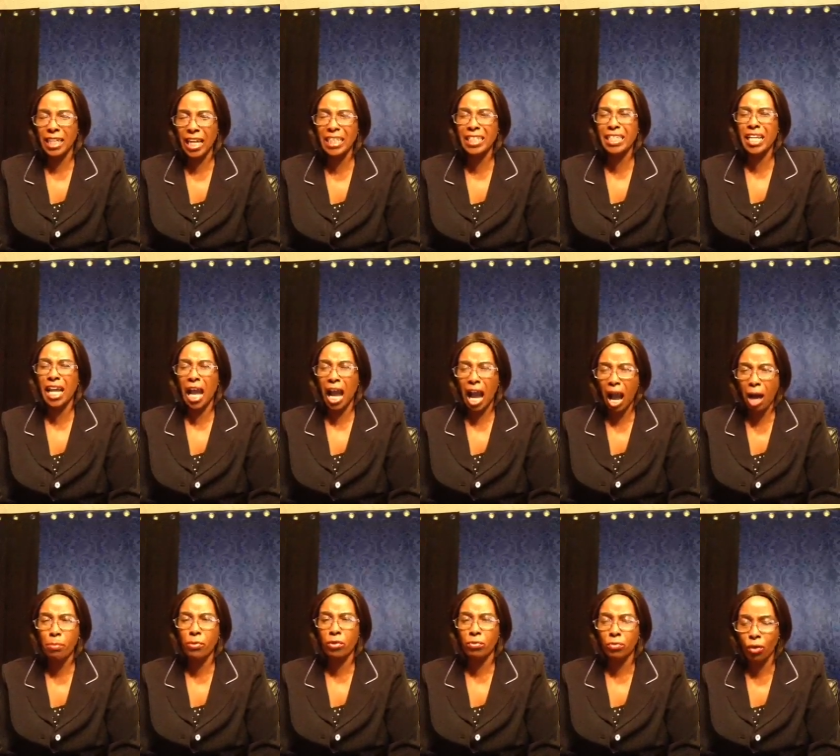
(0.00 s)
let the
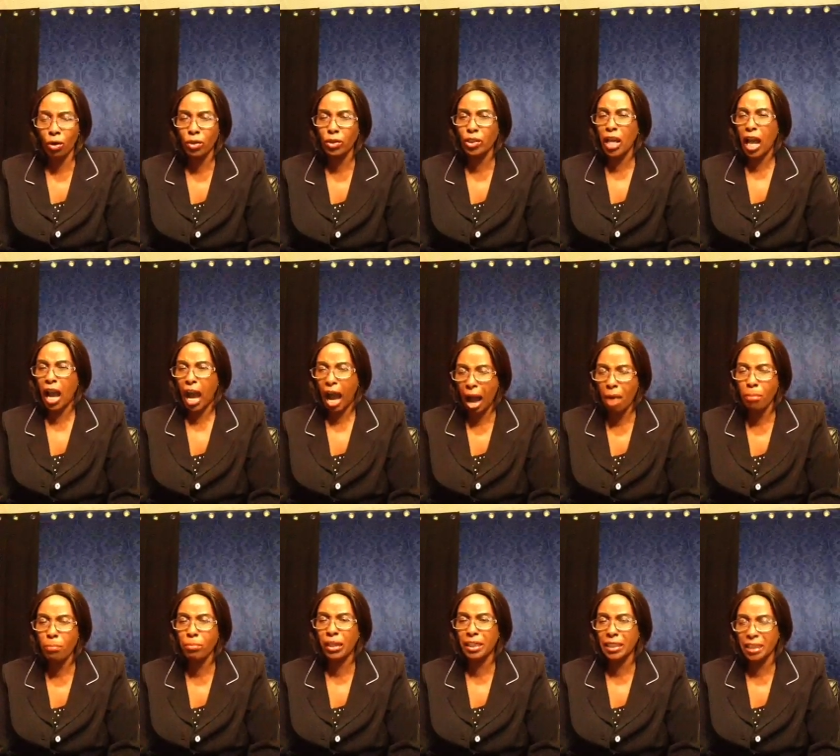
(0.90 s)
arm of God
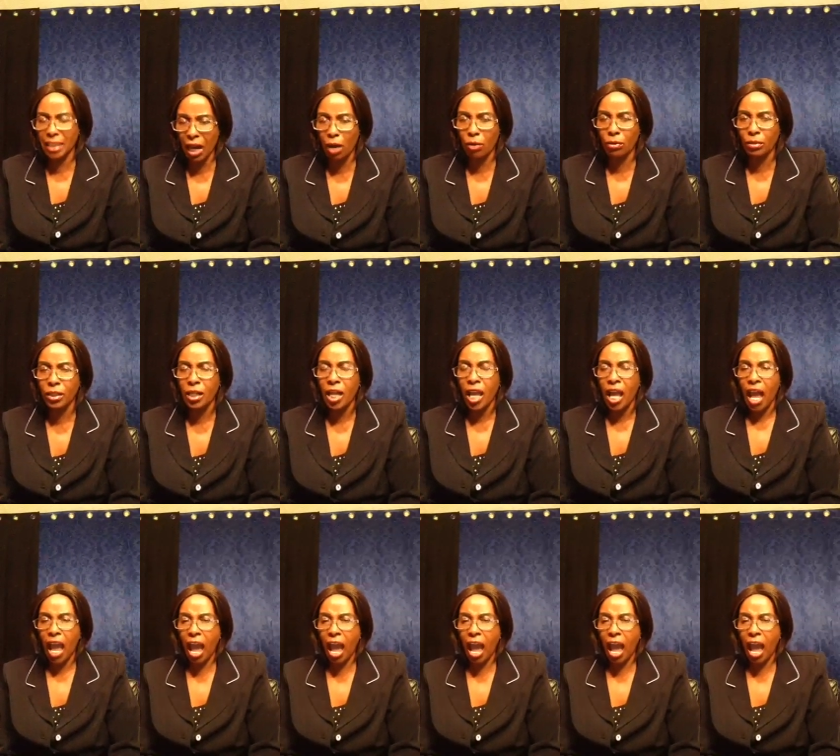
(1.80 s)
hammer down